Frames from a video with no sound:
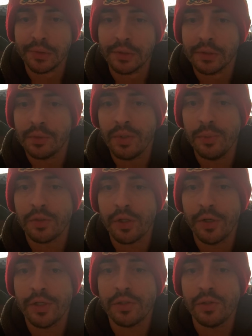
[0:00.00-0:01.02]
We will
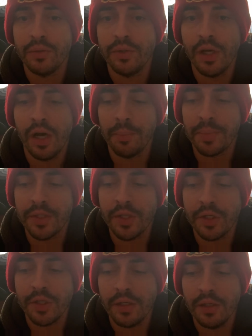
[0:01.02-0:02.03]
turn it to the on
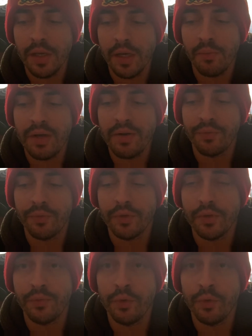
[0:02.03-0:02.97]
position and wait for the fuel